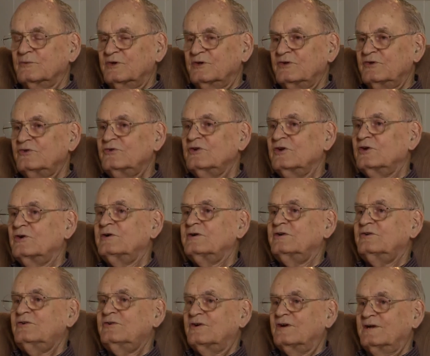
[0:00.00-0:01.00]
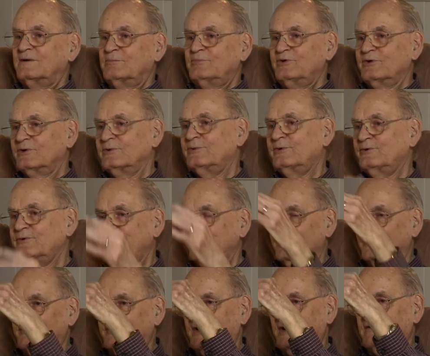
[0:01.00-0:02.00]
usually always try to put a roof
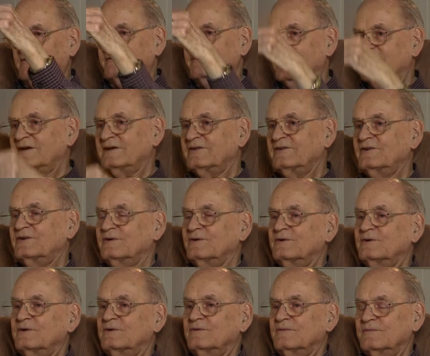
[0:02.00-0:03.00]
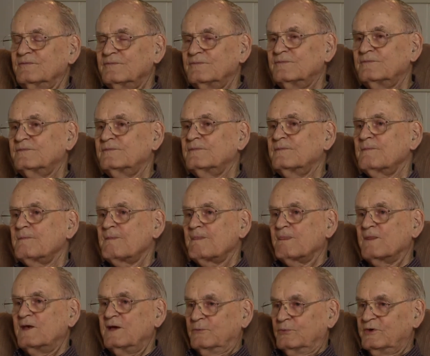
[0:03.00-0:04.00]
over our foxhole,
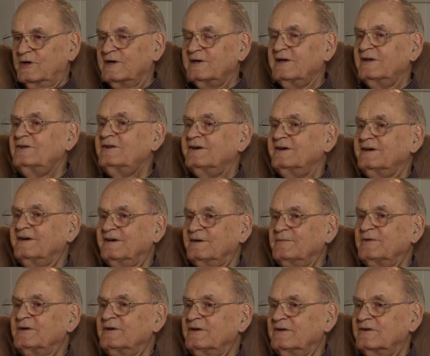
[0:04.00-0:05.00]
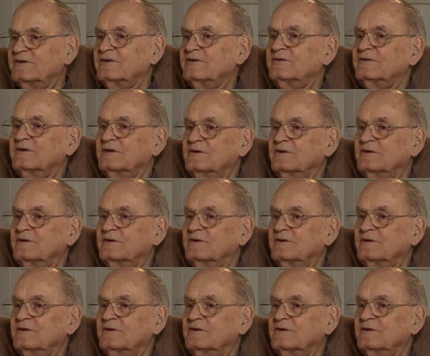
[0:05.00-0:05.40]
if we had time, that is.